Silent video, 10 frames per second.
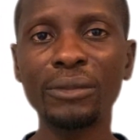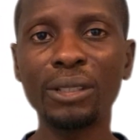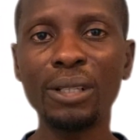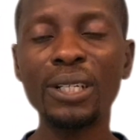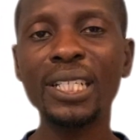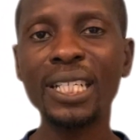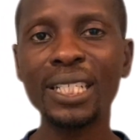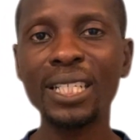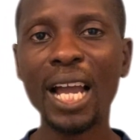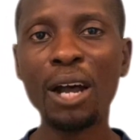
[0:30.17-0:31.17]

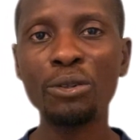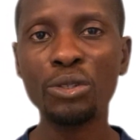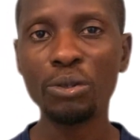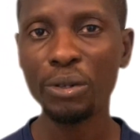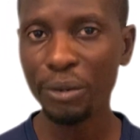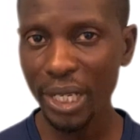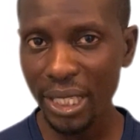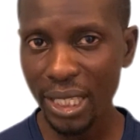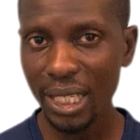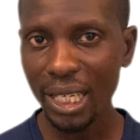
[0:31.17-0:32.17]
learning how to
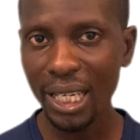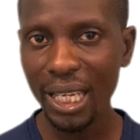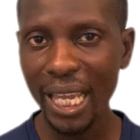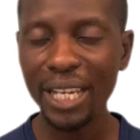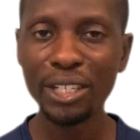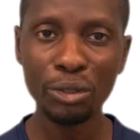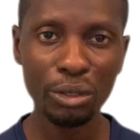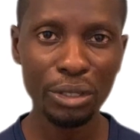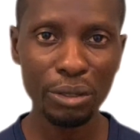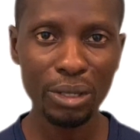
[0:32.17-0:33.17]
greet and
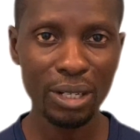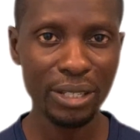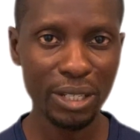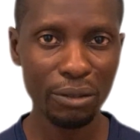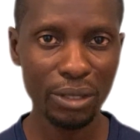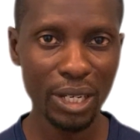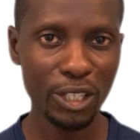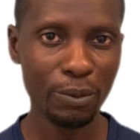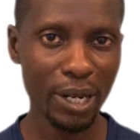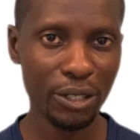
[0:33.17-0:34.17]
introduce ourselves in
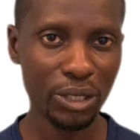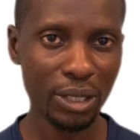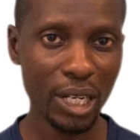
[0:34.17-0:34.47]
Spanish.